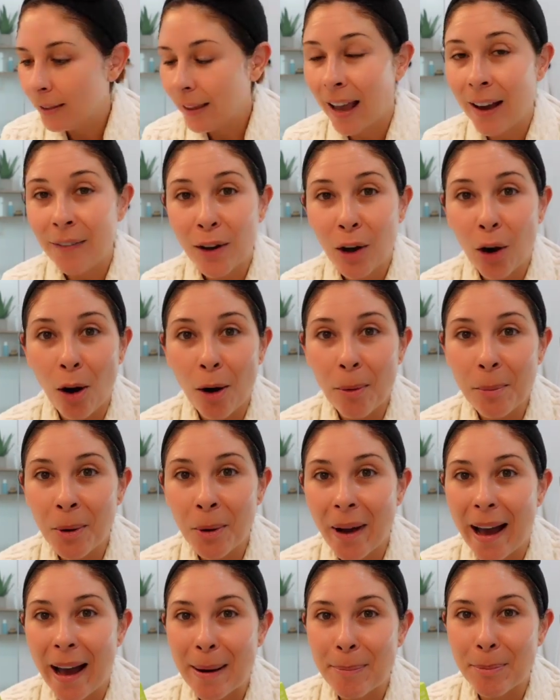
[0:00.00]
They have a caramel
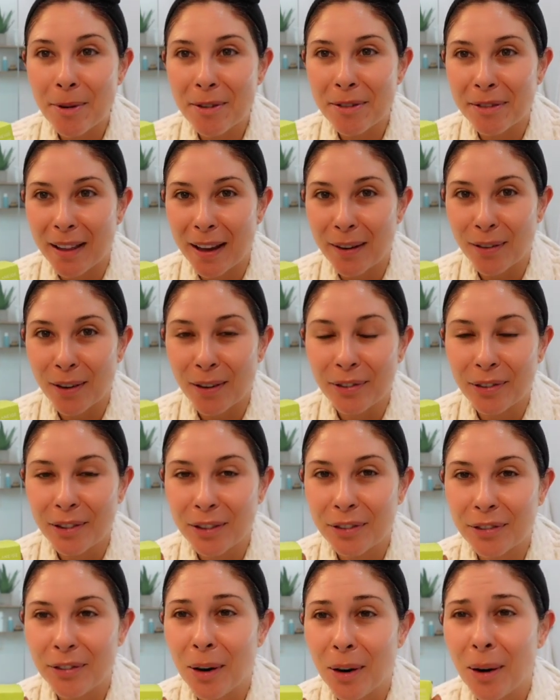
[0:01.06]
apple flavor for
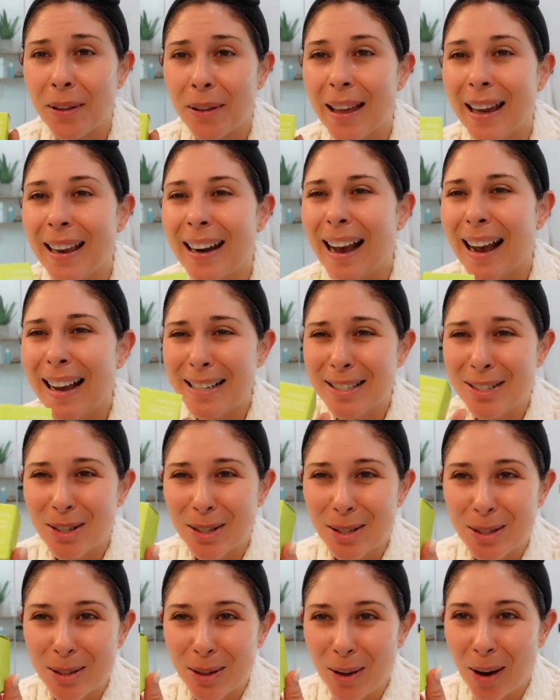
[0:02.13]
fall that I
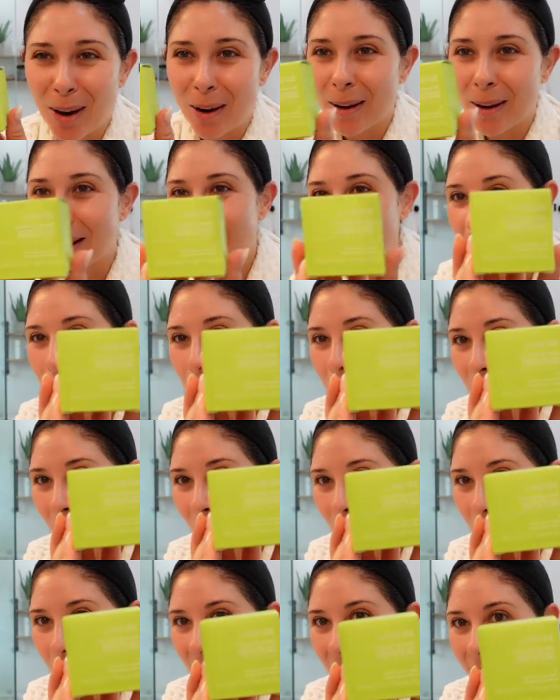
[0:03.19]
just got in a
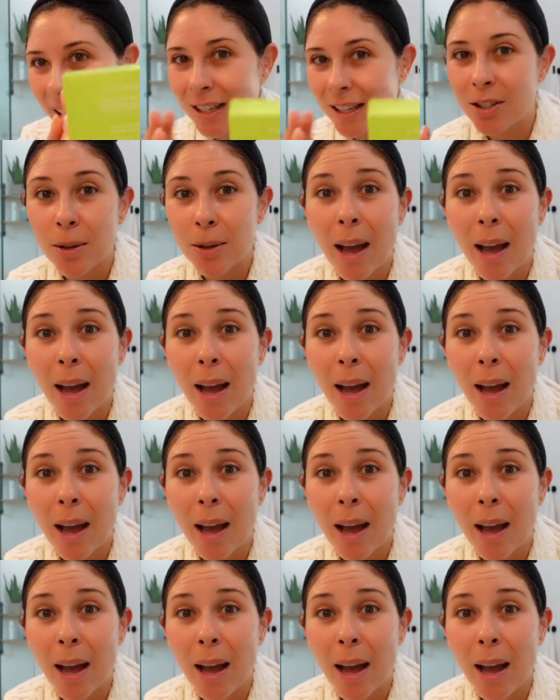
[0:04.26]
PR package.